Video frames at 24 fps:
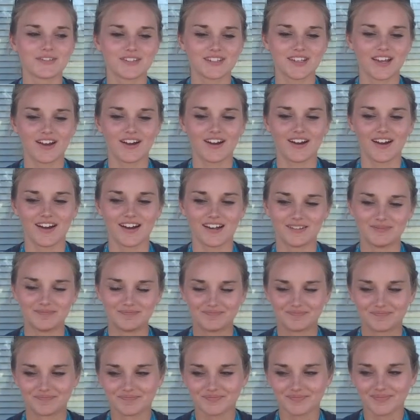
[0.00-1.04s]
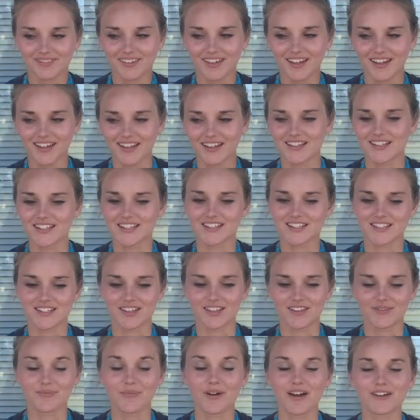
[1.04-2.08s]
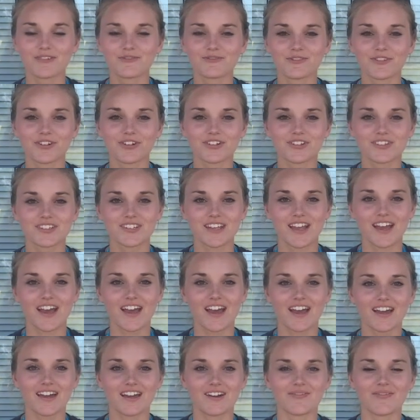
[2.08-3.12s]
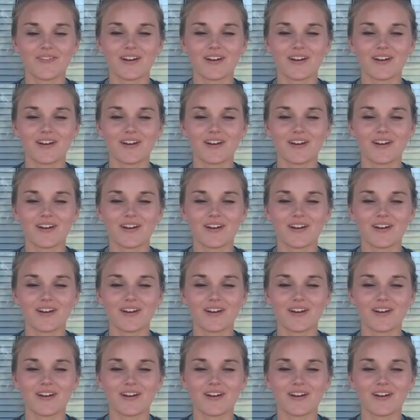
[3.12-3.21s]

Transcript: of Sarah is my first day,